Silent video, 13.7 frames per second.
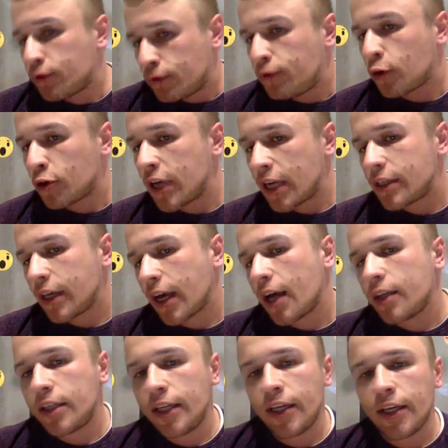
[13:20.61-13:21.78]
for another
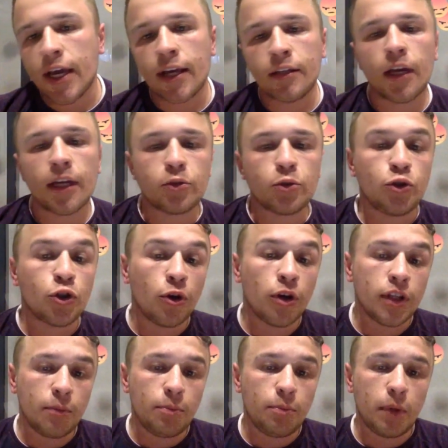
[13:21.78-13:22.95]
country and, and to join
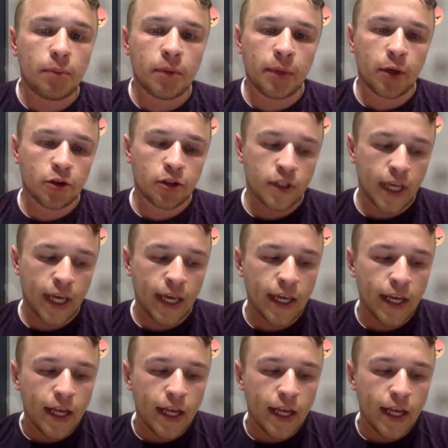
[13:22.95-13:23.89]
the people, because they,